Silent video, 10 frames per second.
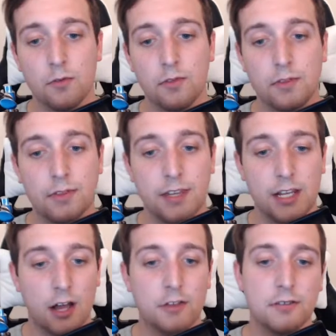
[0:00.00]
the
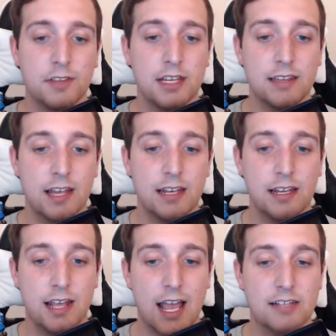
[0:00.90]
other thing that
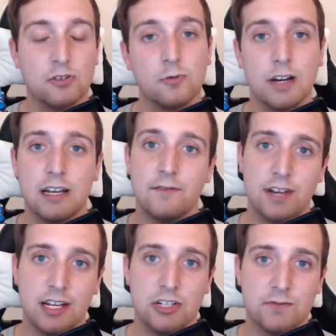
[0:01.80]
has a great
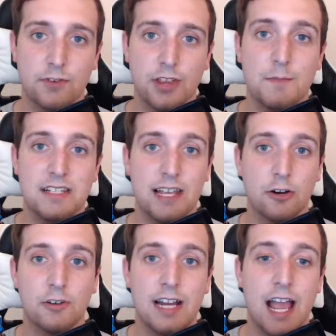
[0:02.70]
advantage for them is they
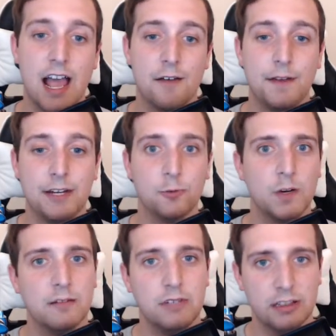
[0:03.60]
already have a
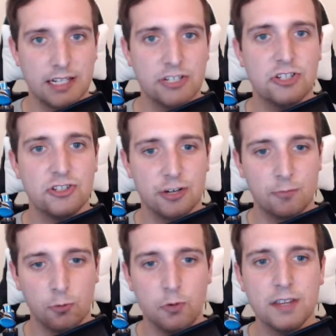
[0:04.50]
great
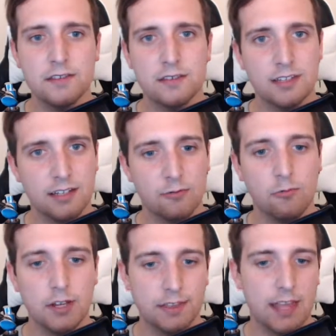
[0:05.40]
relationship with
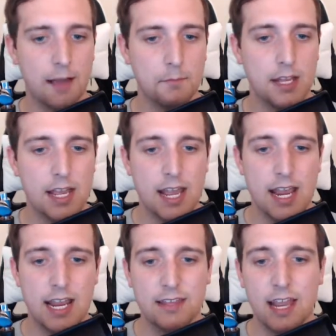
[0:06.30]
them,
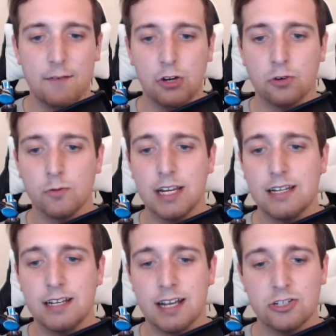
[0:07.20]
and they have a great
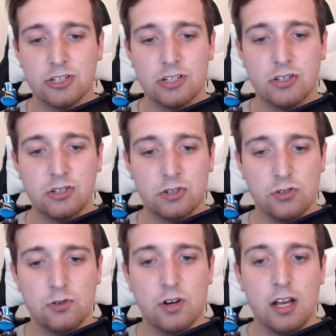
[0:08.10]
connection
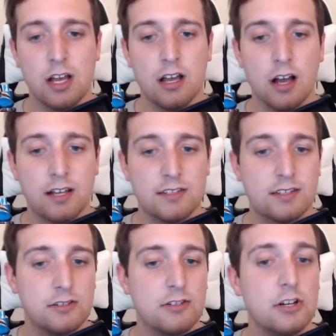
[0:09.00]
to
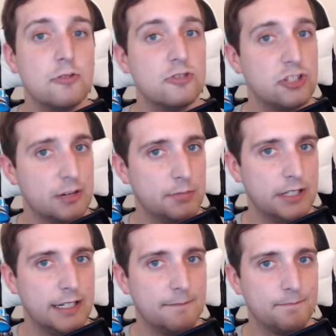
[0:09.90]
Studio
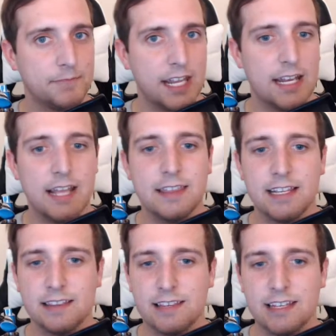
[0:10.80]
Ghibli. And I
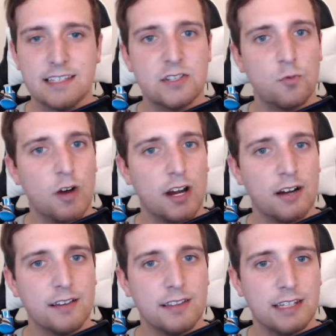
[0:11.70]
think this is
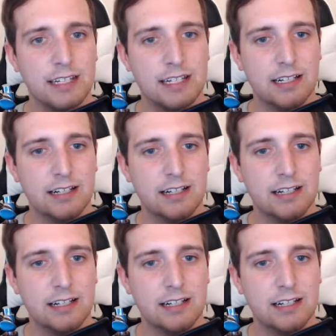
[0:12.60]
where they